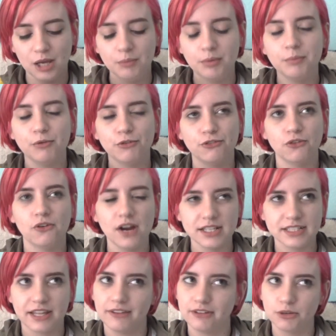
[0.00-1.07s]
But before I
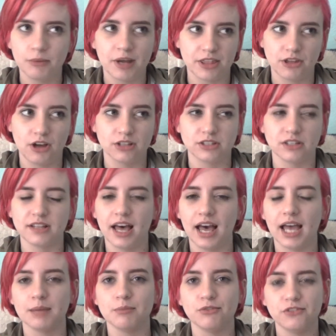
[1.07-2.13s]
tell you my thoughts on the
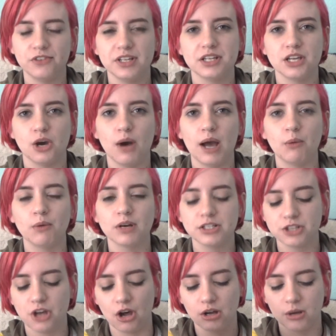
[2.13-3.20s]
hype video, I want
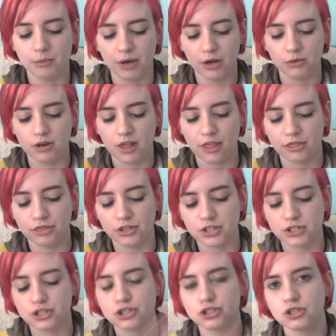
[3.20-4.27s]
to talk about the
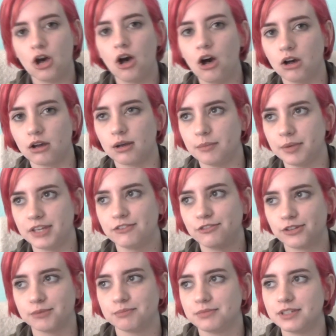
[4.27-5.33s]
song a bit,
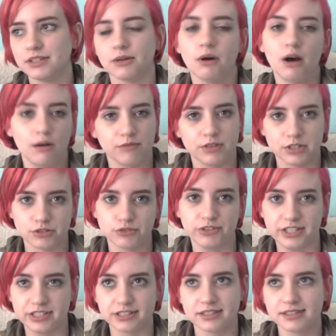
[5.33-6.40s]
for, you know, obvious
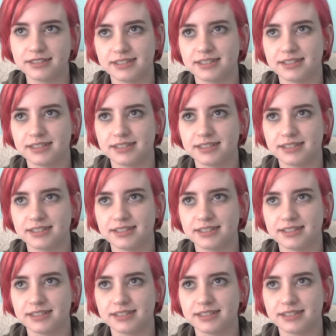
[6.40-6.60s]
reasons.